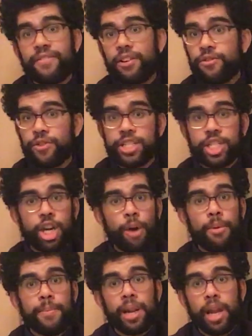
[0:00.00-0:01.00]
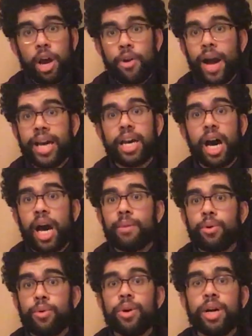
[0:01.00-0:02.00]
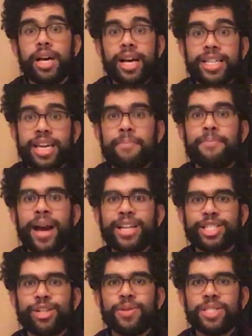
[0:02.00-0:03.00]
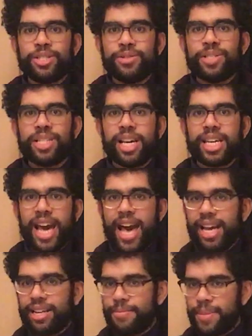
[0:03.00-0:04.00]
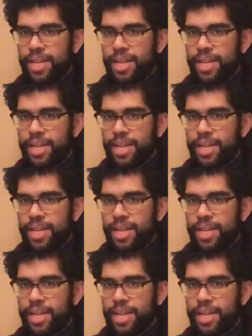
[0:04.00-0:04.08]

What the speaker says: feel free to comment below and I will get back to you as soon as I can.